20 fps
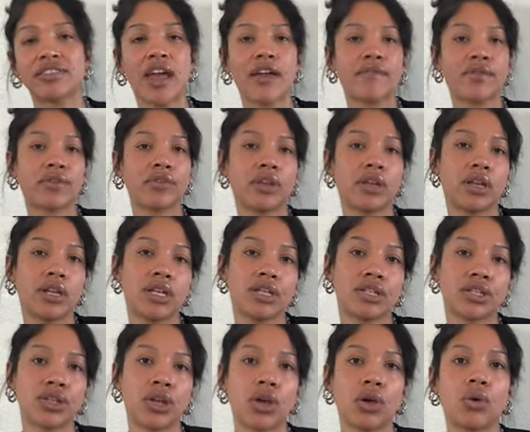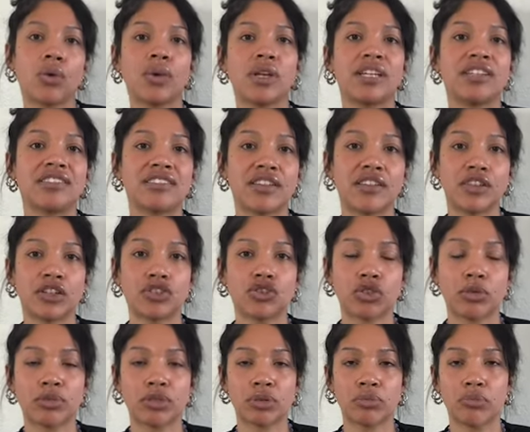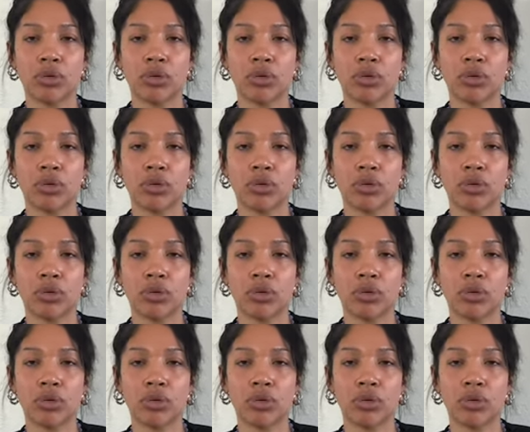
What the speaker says: Everything you need to know is in the description